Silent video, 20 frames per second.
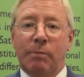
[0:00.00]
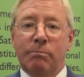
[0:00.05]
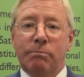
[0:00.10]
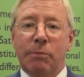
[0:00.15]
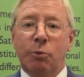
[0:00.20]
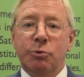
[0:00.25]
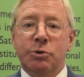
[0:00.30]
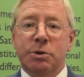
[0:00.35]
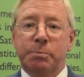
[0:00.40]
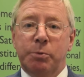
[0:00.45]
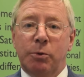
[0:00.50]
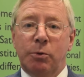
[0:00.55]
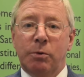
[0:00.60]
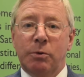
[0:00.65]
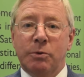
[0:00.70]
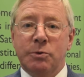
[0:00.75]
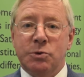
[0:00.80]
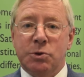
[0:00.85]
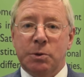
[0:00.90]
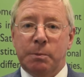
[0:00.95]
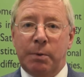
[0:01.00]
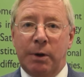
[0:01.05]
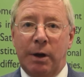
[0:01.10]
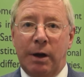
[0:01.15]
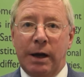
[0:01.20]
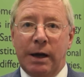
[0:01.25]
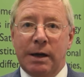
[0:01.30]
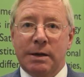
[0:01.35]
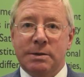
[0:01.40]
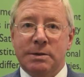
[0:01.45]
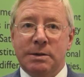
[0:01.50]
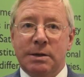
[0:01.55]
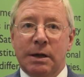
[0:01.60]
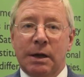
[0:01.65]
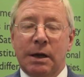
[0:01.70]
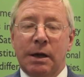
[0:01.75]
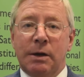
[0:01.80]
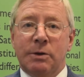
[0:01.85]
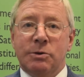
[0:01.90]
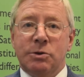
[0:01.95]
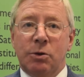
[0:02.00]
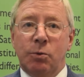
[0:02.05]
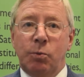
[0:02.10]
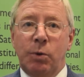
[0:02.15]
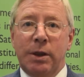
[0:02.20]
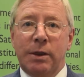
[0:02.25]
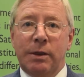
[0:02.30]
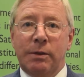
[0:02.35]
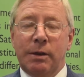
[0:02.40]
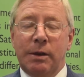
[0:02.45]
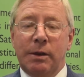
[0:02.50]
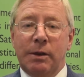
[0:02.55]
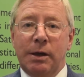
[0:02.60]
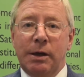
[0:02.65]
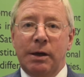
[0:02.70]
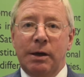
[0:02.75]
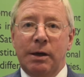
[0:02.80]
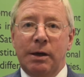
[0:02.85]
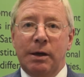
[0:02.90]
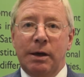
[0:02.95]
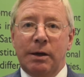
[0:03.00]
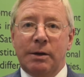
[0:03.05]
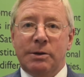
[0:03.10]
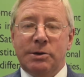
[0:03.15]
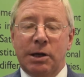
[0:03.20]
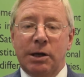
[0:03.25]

multiple suppliers. So with the